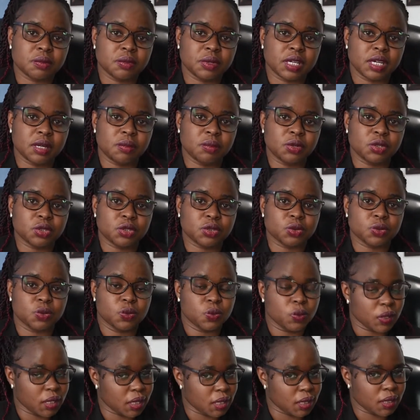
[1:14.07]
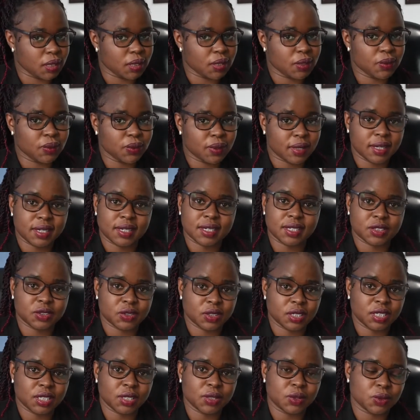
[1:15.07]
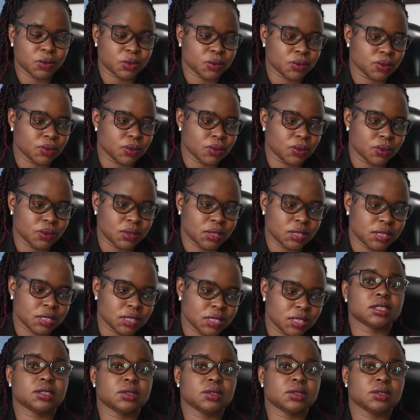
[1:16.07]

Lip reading: be able to, well, you can actually go to court,